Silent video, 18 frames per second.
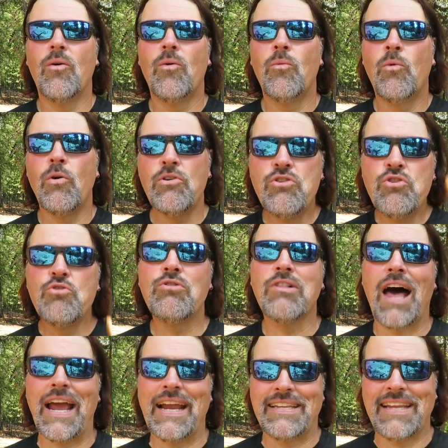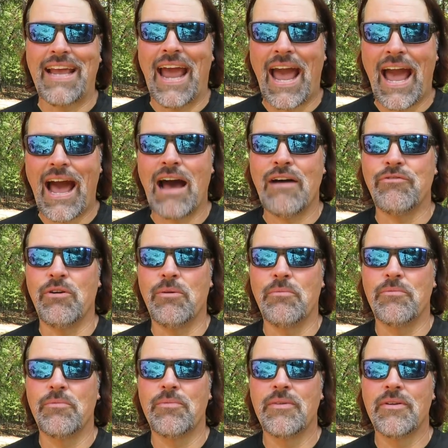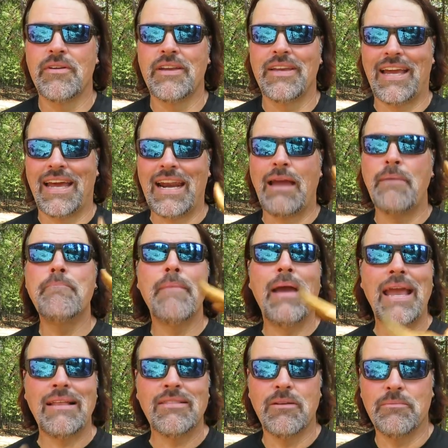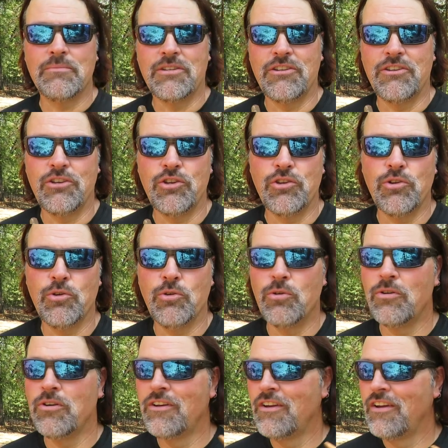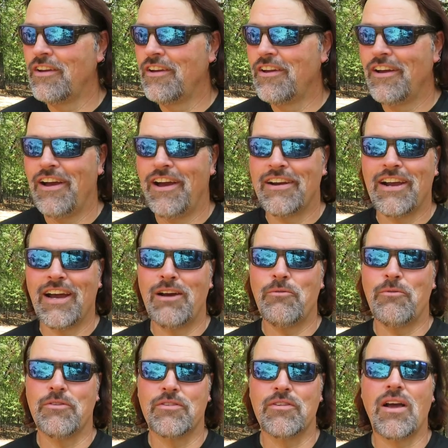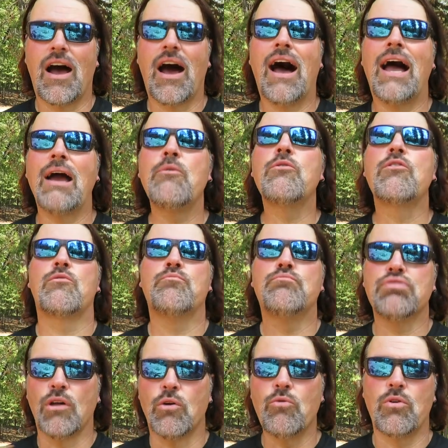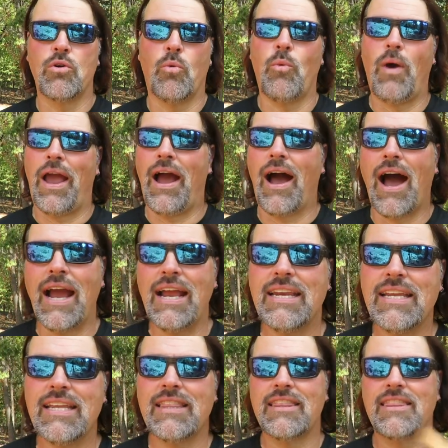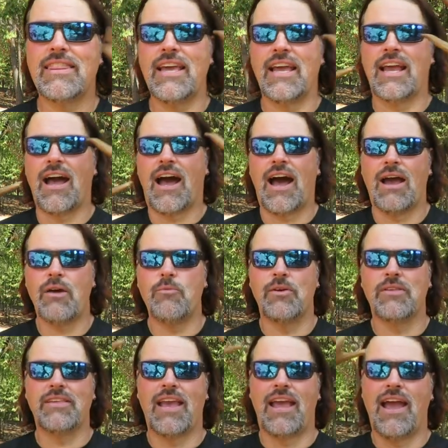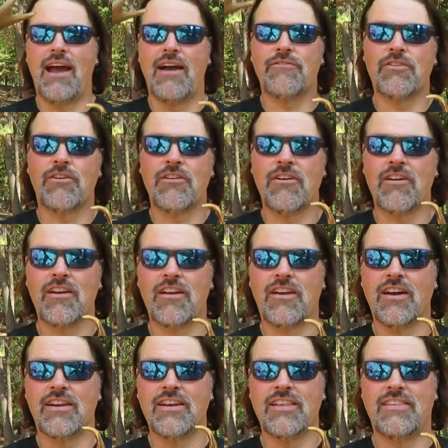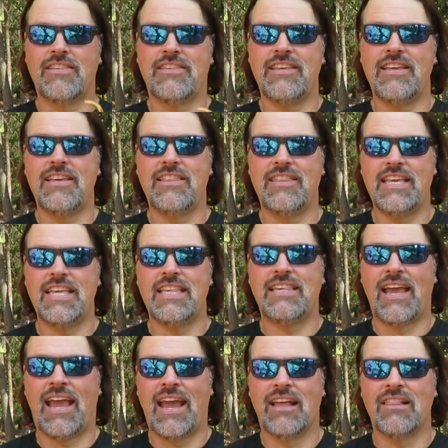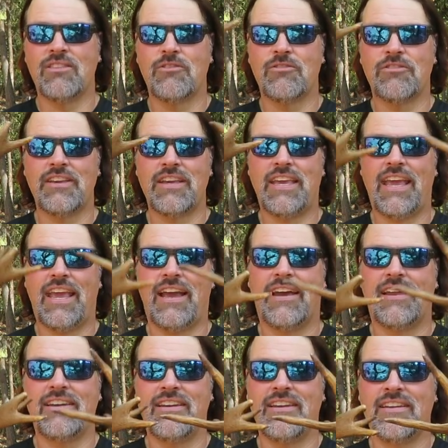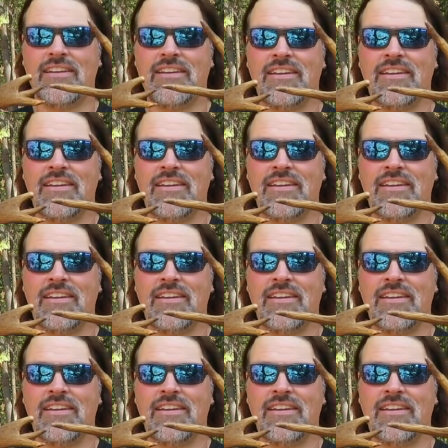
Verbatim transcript: Would you like to have them? Can I mail them to you? And I was blown away. I didn't think I was ever gonna see these antlers again.